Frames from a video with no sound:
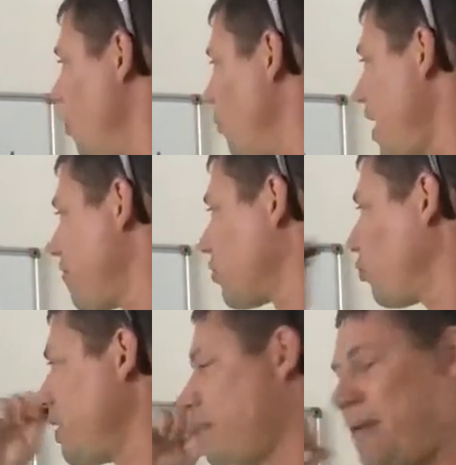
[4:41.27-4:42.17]
We'd have to
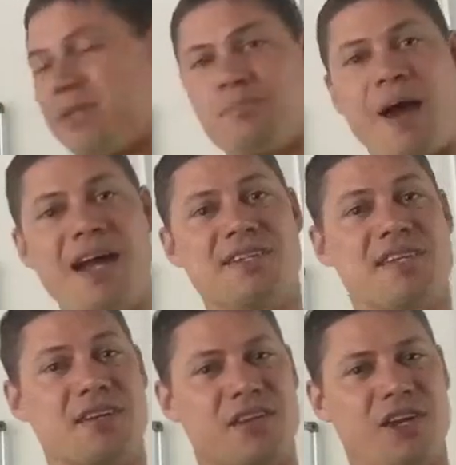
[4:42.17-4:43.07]
remap
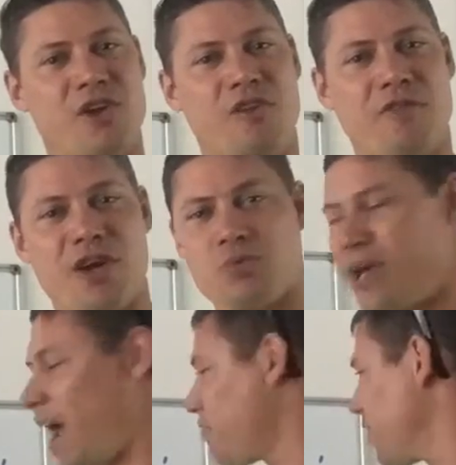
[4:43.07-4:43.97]
space, the universe.
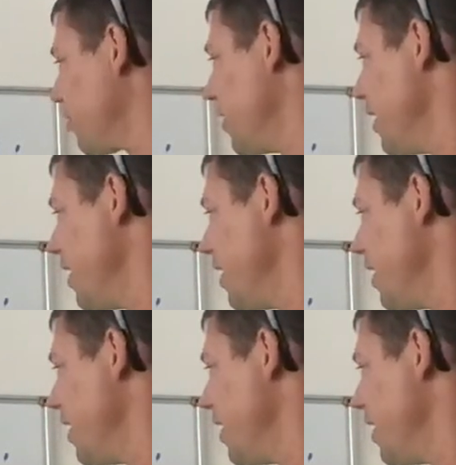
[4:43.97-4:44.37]
We'd have to